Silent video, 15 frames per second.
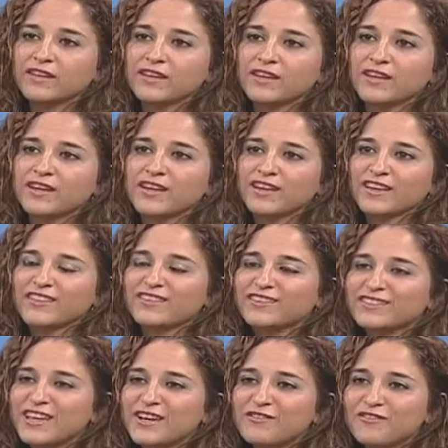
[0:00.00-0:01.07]
the
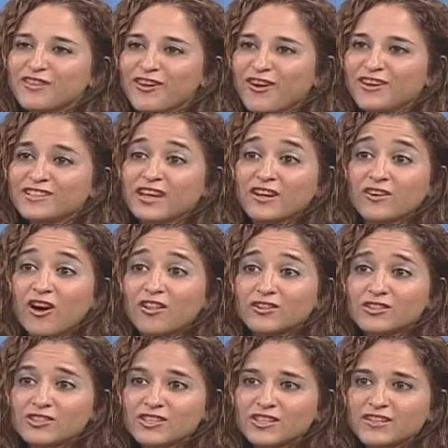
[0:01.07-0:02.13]
state-of-the-art
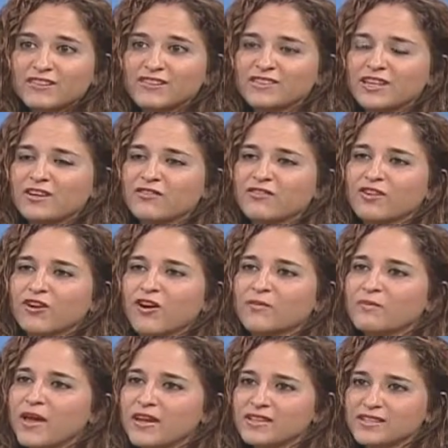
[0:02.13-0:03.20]
technology, the state-of-the-art
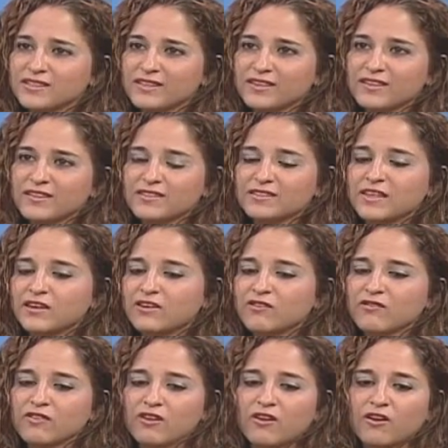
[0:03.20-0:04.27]
medicine, the
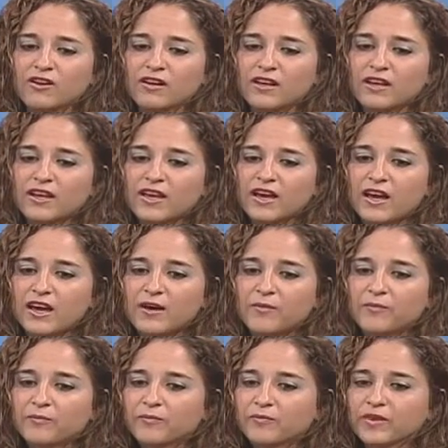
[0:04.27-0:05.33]
state-of-the-art
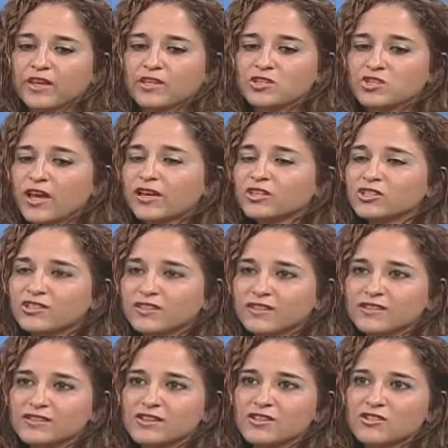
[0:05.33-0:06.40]

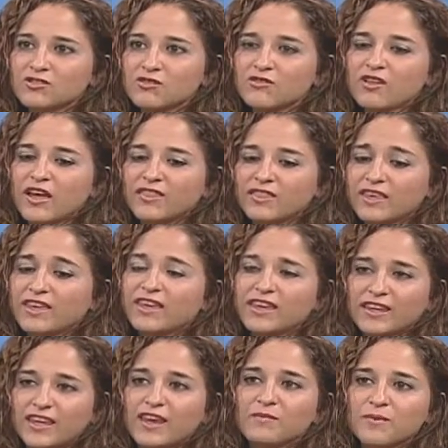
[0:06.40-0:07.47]
injections so that they
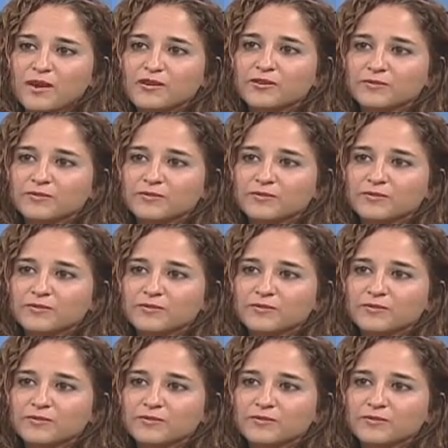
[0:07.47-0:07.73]
can get better.